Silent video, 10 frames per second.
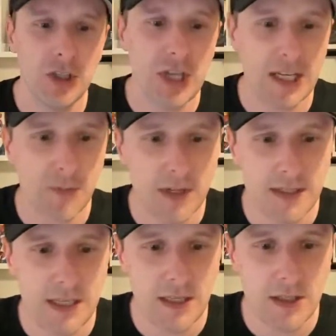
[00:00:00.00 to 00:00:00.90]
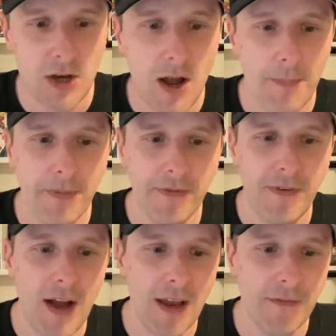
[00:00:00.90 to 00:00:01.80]
Do you guys want to see the top
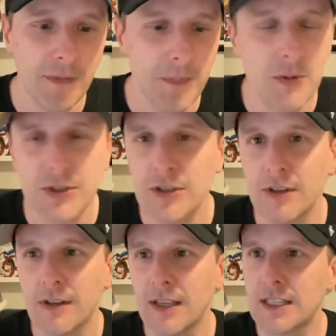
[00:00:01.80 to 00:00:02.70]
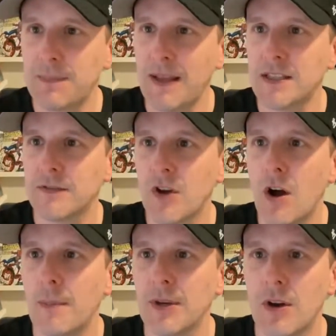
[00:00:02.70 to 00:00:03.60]
five most expensive
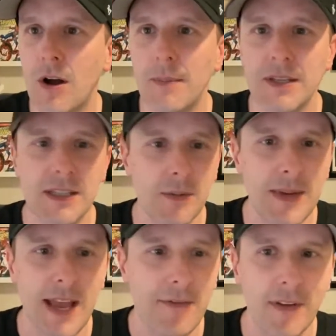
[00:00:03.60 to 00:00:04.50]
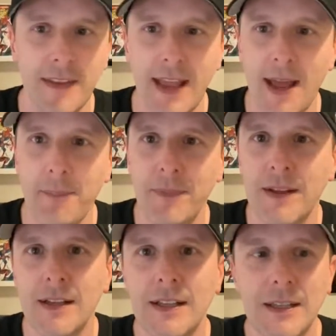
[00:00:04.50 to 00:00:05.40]
common comics that we have on the app?
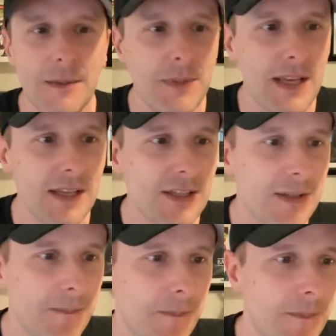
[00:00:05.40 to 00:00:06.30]
Because